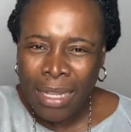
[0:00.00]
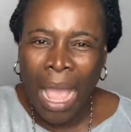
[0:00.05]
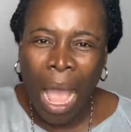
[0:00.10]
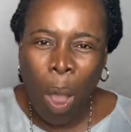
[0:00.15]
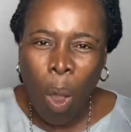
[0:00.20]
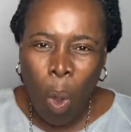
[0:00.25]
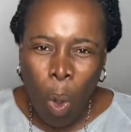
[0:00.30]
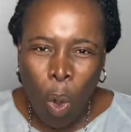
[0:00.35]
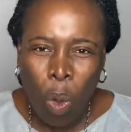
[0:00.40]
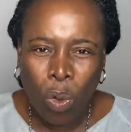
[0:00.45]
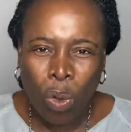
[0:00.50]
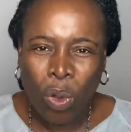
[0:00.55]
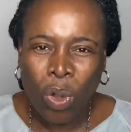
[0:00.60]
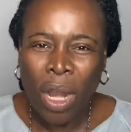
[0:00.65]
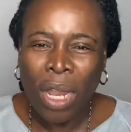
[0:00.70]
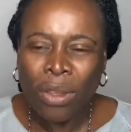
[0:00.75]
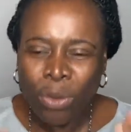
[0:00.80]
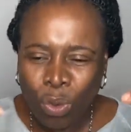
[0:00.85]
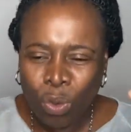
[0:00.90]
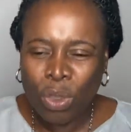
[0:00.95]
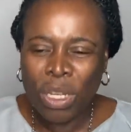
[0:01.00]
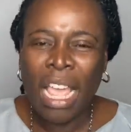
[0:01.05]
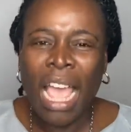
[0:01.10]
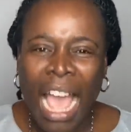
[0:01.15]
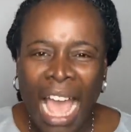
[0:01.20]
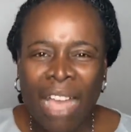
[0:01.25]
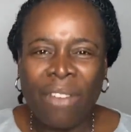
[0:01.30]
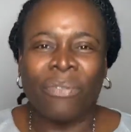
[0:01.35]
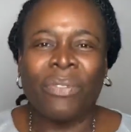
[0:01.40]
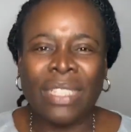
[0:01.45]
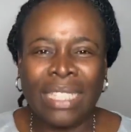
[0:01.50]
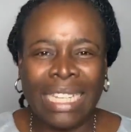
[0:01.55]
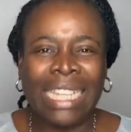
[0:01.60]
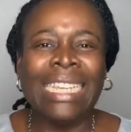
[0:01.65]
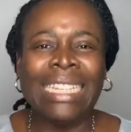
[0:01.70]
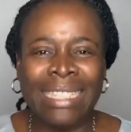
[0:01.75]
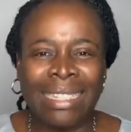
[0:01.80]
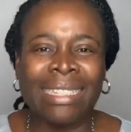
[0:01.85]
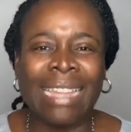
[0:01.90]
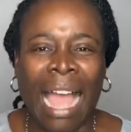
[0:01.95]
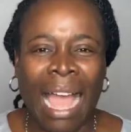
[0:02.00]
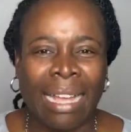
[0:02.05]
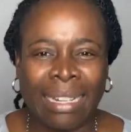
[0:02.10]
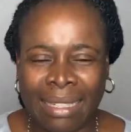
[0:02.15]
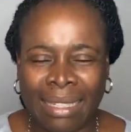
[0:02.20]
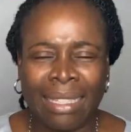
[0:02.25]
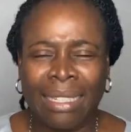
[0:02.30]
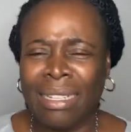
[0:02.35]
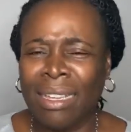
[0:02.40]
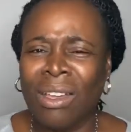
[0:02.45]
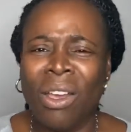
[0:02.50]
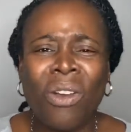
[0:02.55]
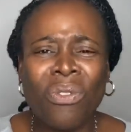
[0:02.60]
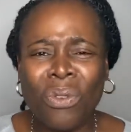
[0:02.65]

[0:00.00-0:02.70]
their own. Do they have it intact?